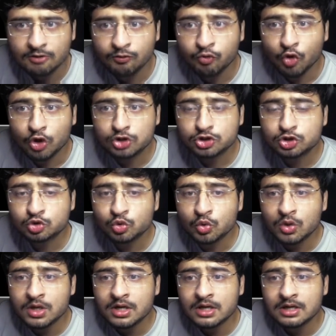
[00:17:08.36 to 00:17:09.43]
wants
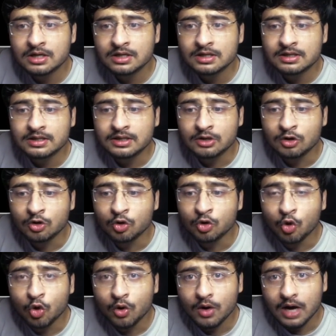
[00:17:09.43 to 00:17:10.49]
to
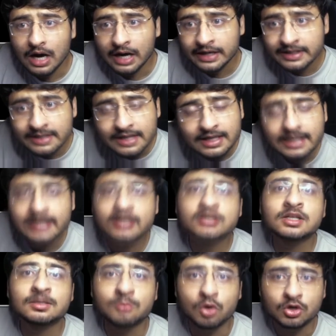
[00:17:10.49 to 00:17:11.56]
go under
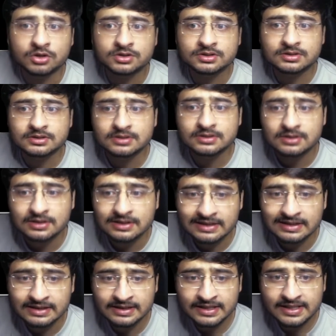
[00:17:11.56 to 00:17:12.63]
another box,
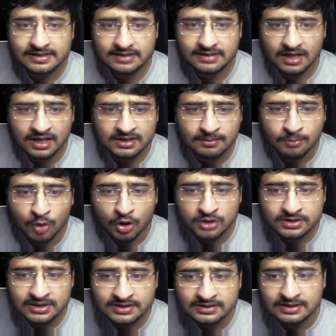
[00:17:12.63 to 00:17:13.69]
these are the
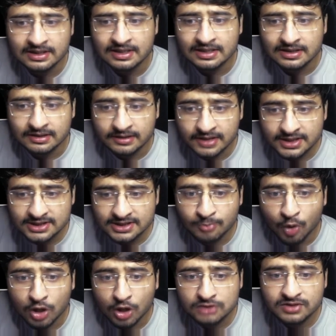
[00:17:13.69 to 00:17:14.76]
boxes. This
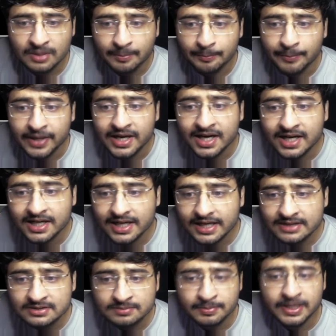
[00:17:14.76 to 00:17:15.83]
box with a bigger
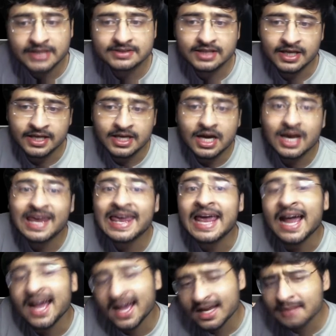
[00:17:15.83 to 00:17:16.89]
base area
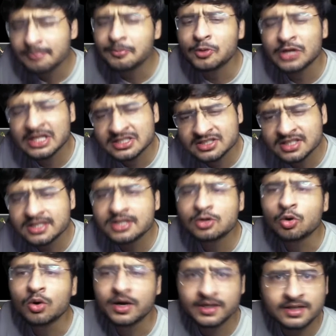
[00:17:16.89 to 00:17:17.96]
can potentially
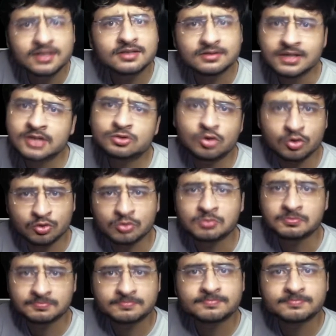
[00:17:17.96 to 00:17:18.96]
go under, yes or no,